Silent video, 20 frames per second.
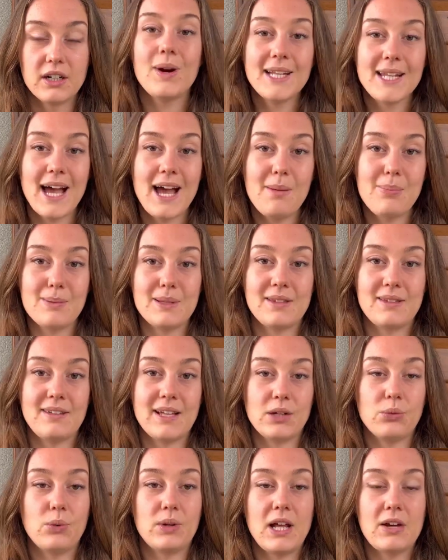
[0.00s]
What happens is
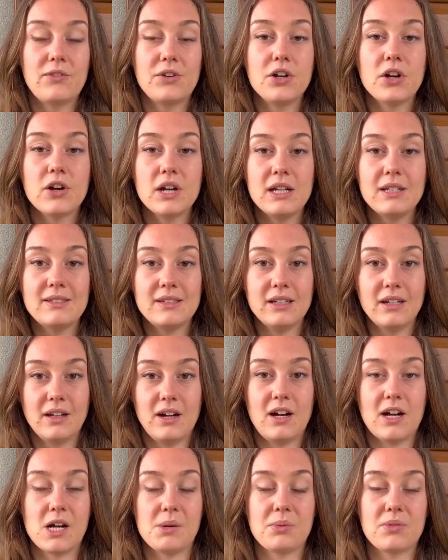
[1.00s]
that whenever you're eating
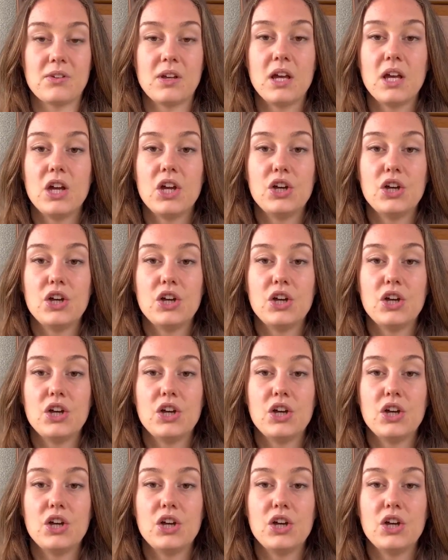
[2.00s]
carbs,